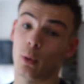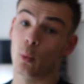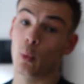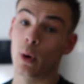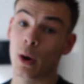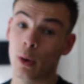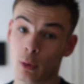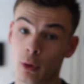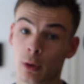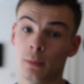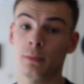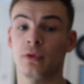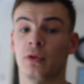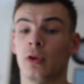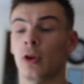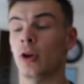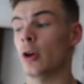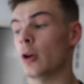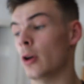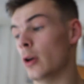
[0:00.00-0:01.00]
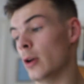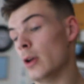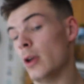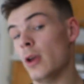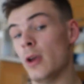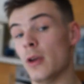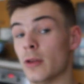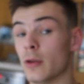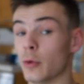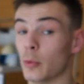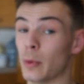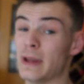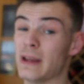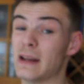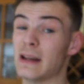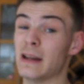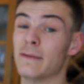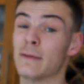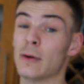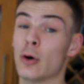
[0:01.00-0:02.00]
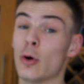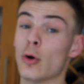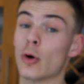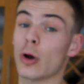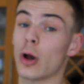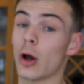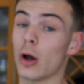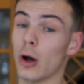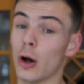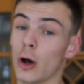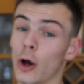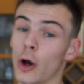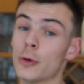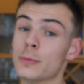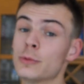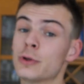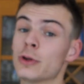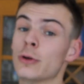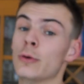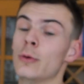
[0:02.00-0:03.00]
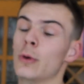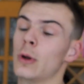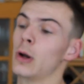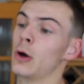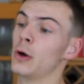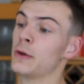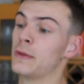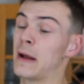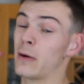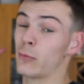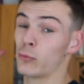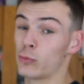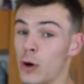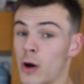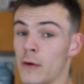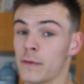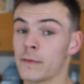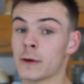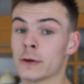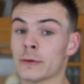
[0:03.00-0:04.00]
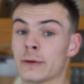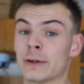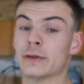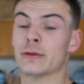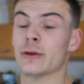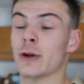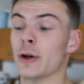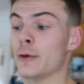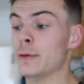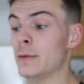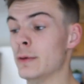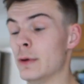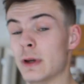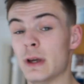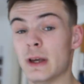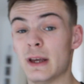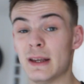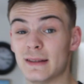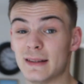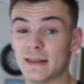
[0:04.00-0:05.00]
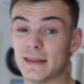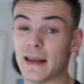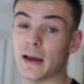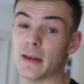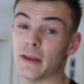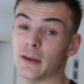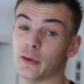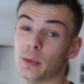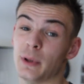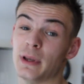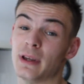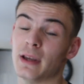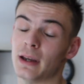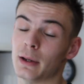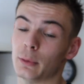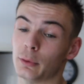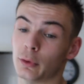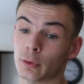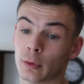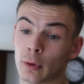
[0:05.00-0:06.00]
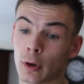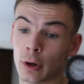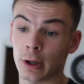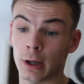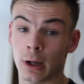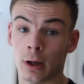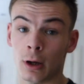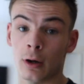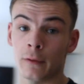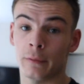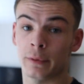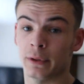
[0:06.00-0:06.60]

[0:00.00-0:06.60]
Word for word: Welcome to the weekly vlog. I hope you like that Rough Runner intro. Did that this weekend. It was a right laugh.